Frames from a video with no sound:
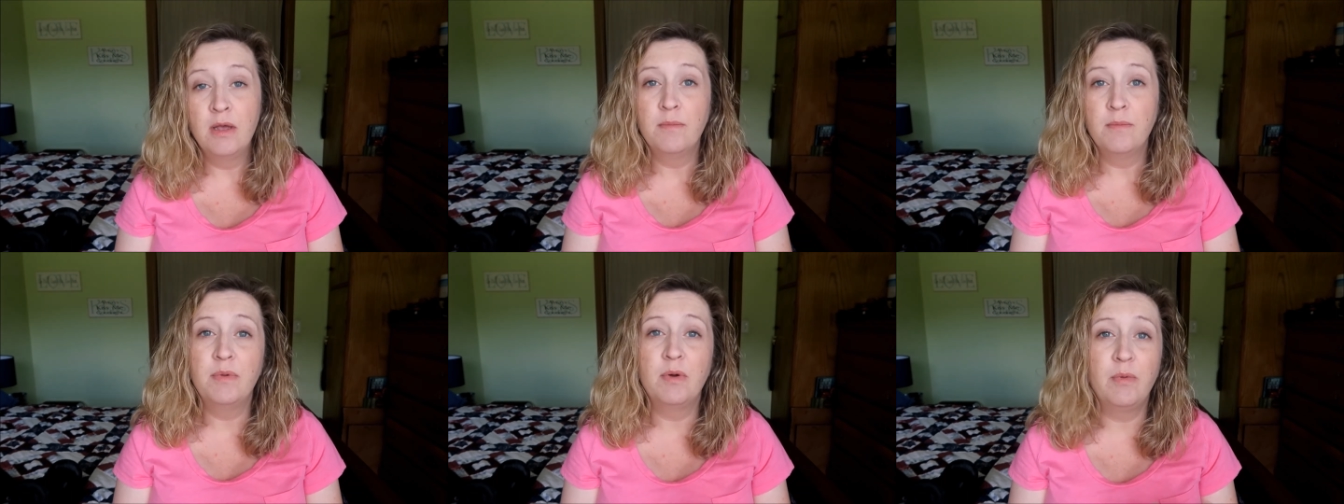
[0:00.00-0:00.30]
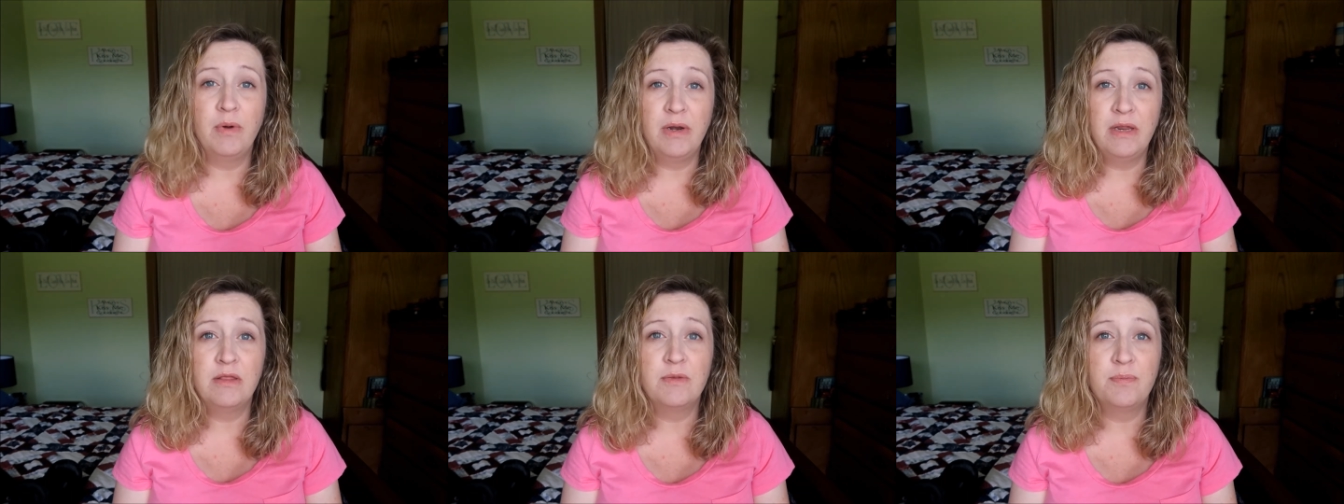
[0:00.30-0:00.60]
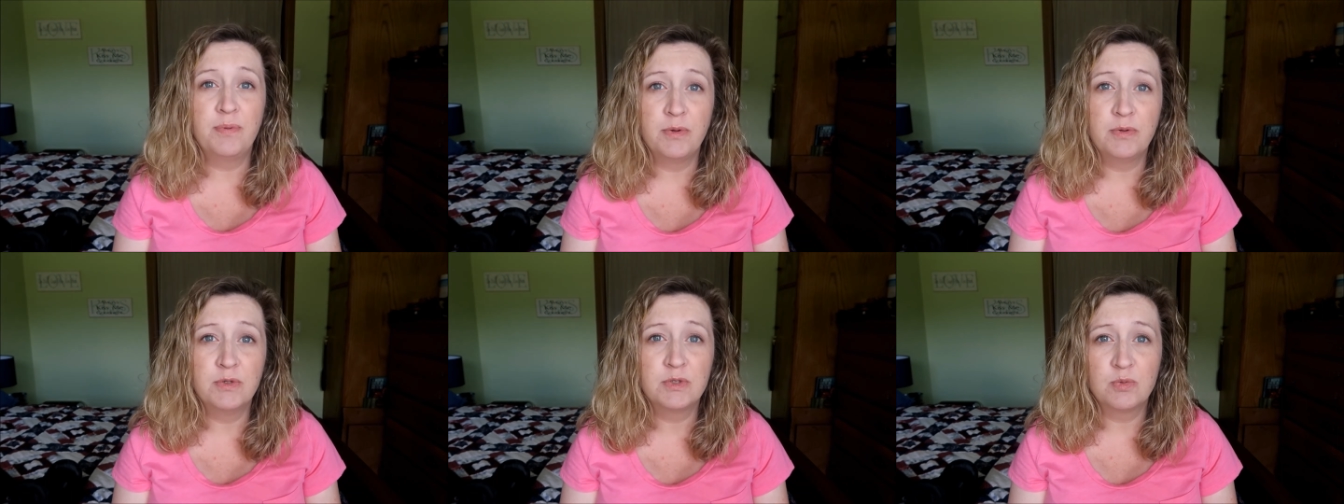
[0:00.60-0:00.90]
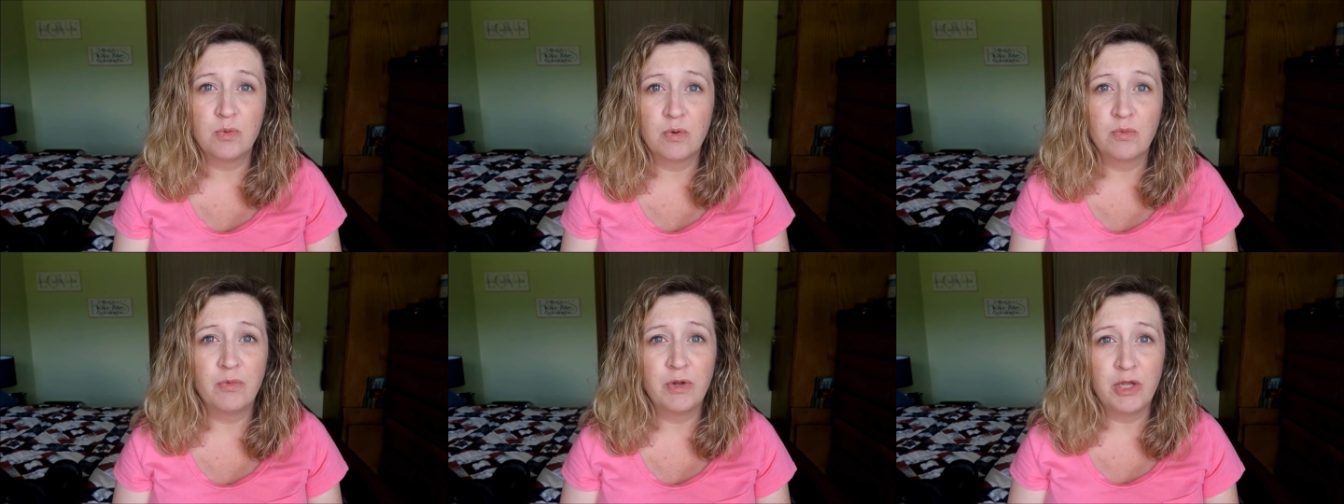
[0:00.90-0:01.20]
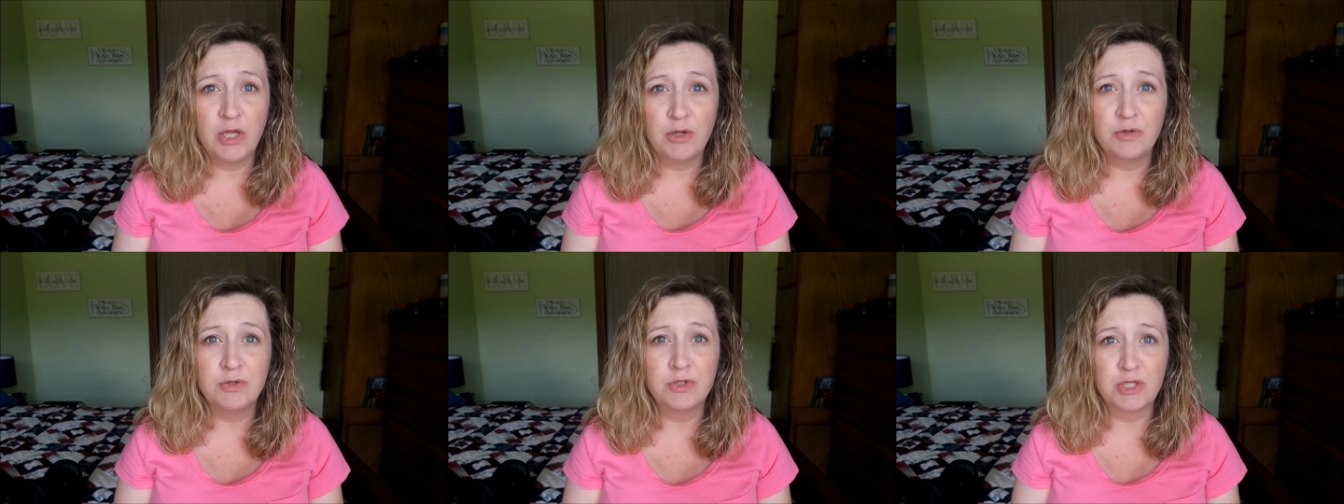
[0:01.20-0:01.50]
but Winnie the Pooh is one we
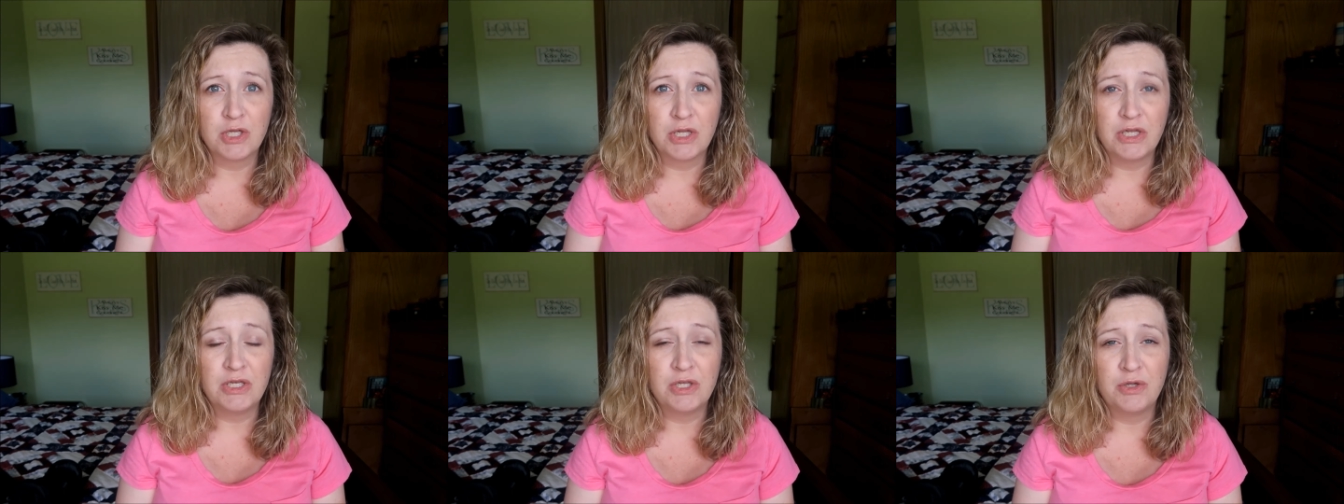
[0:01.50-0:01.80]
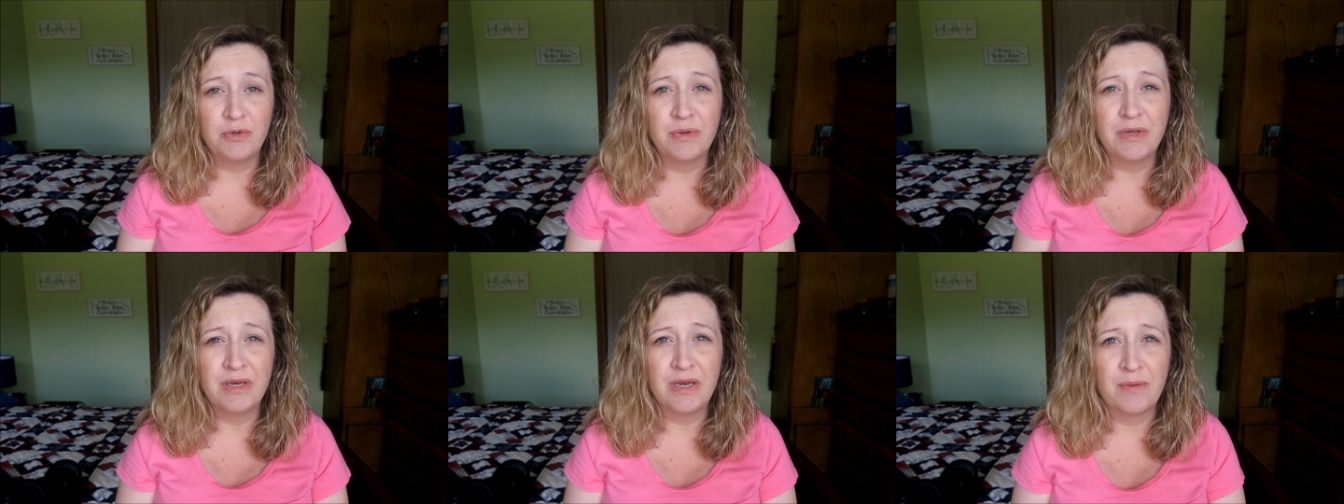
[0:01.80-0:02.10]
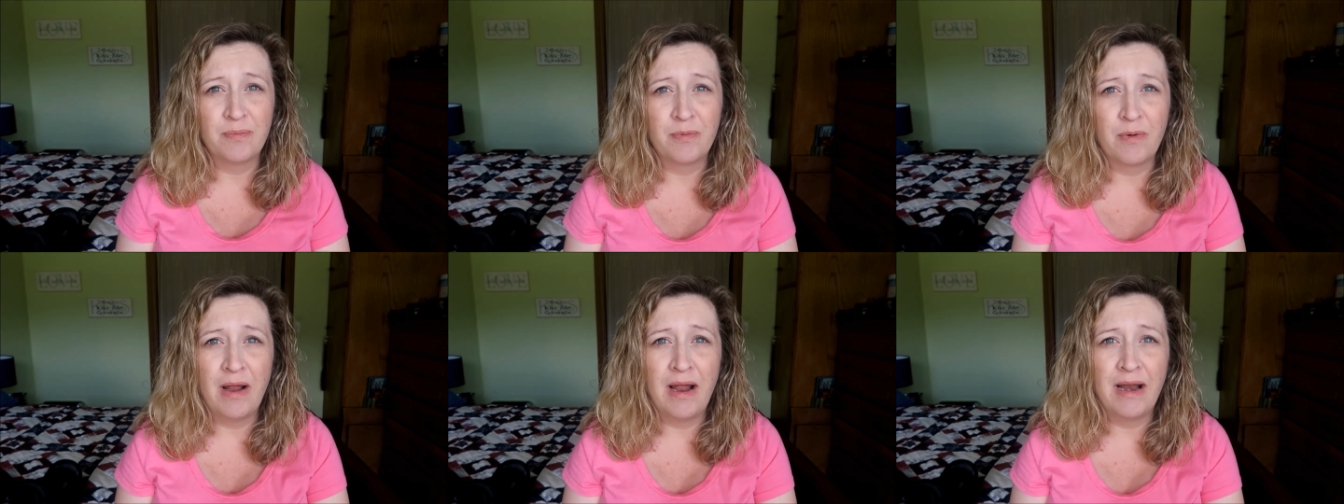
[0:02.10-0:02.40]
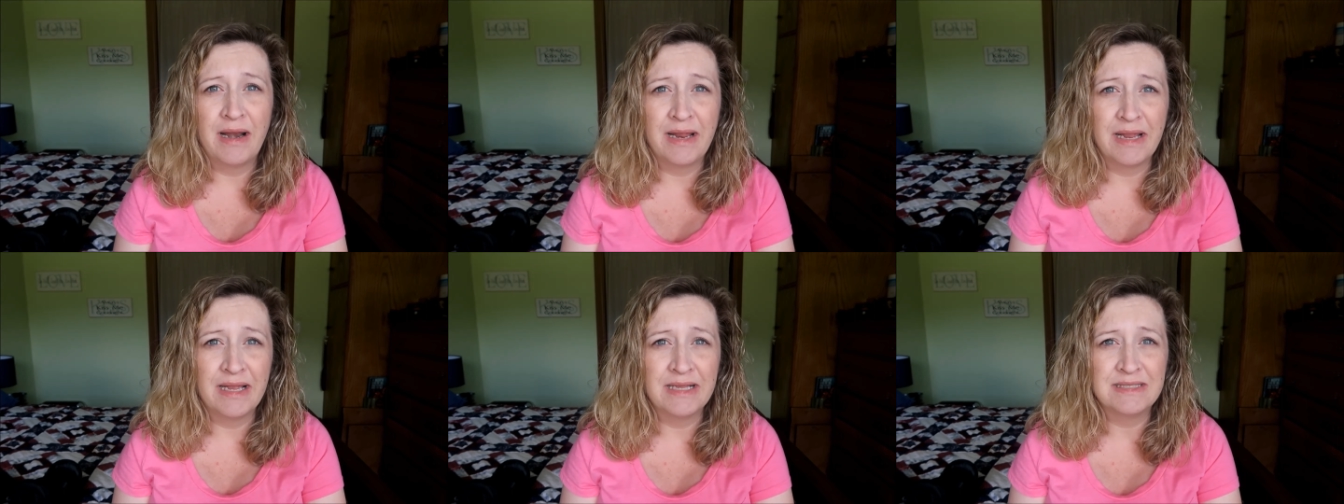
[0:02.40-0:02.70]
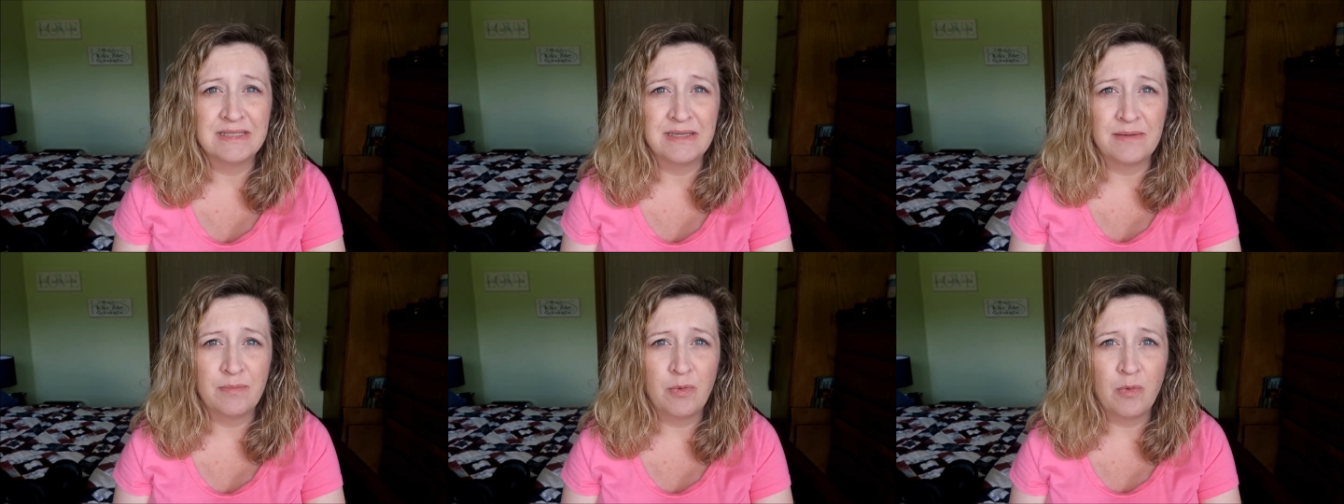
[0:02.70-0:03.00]
usually do end up riding at
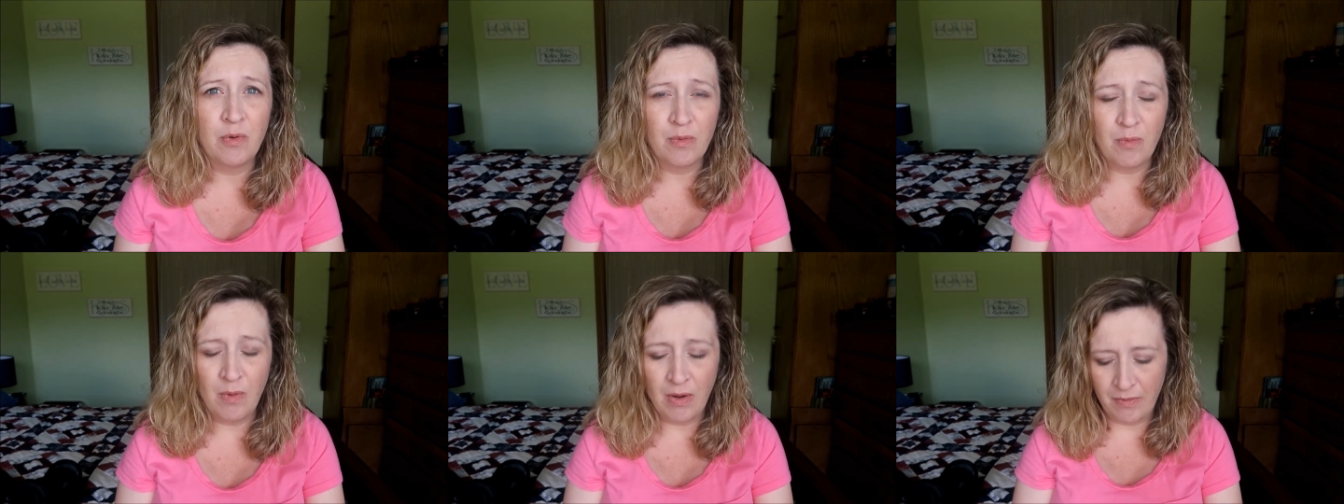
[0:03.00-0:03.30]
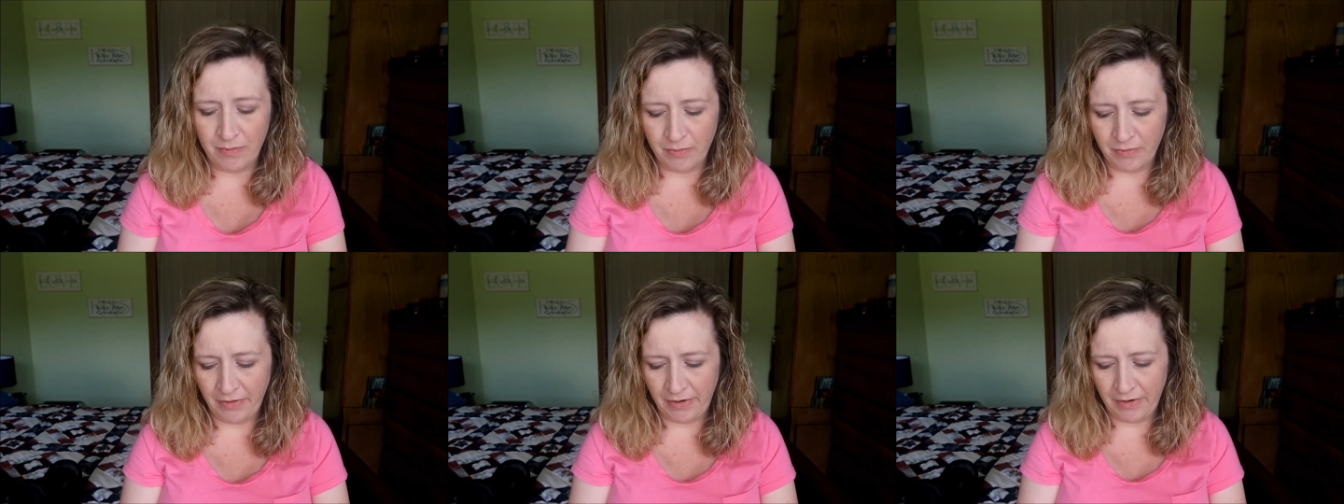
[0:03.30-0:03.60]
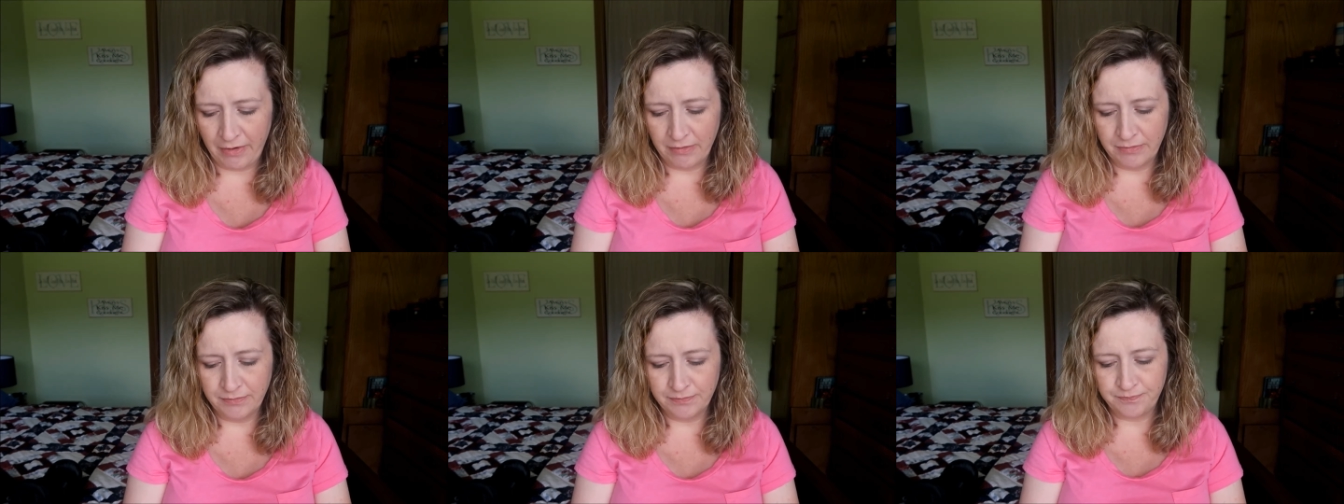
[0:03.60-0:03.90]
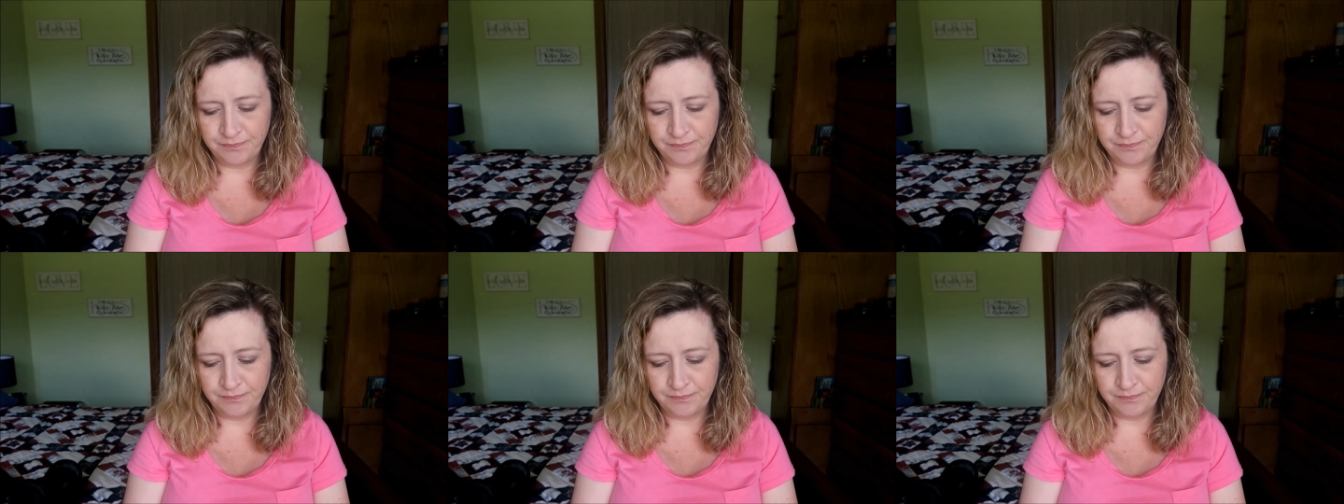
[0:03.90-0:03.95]
some point while we're there.